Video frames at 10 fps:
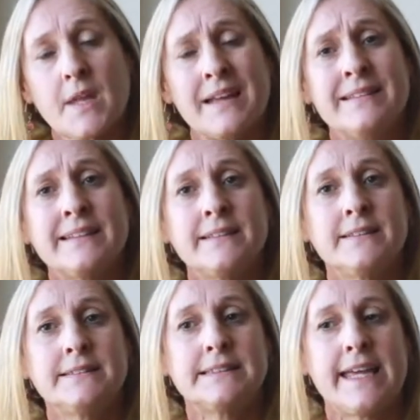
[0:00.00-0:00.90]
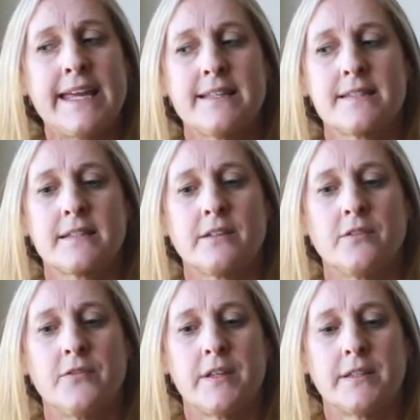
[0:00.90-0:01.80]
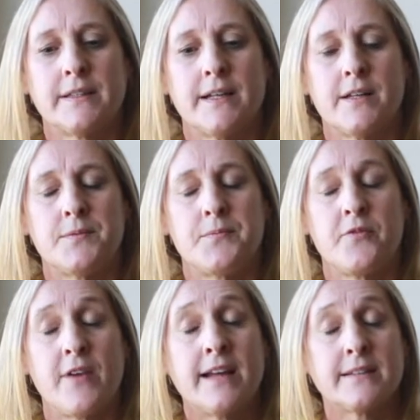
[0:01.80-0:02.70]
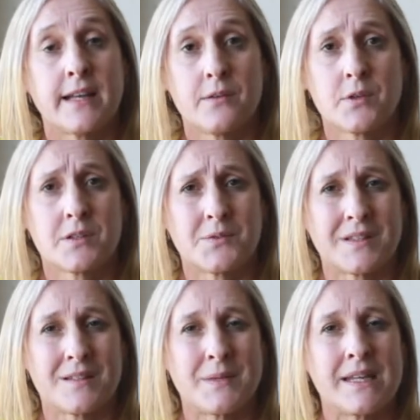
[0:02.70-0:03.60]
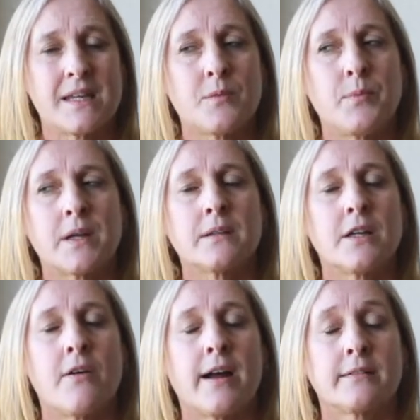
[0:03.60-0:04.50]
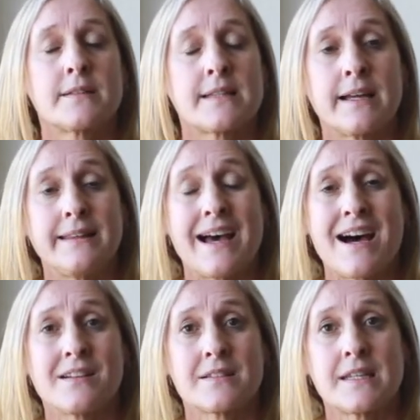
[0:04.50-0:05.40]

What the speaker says: In the case of the vet that I worked with, I mean, he could barely go outside the house.